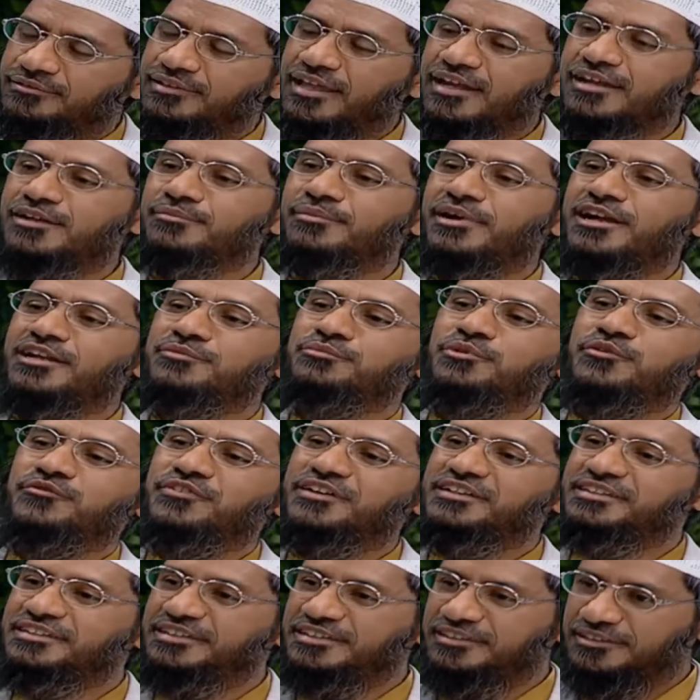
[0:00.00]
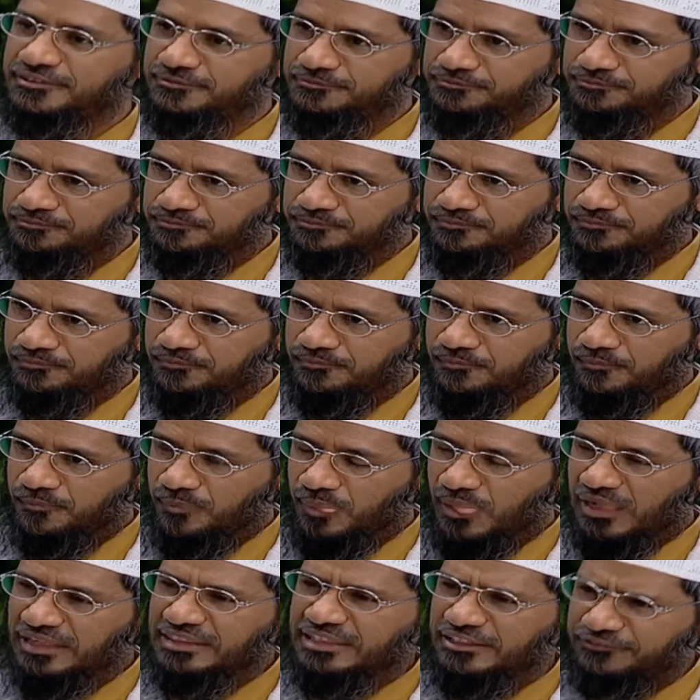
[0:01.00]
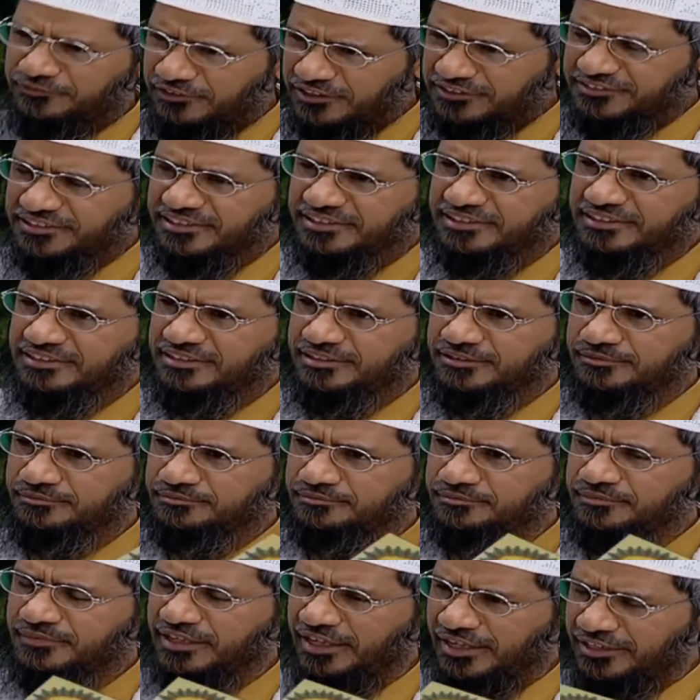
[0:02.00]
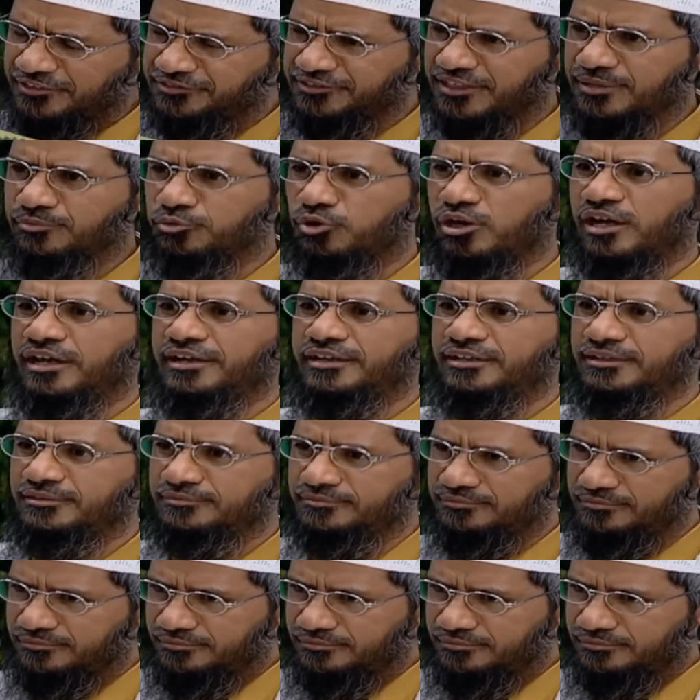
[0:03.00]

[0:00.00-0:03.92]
that reminds me of hadith. The first hadith in Sahih Bukhari,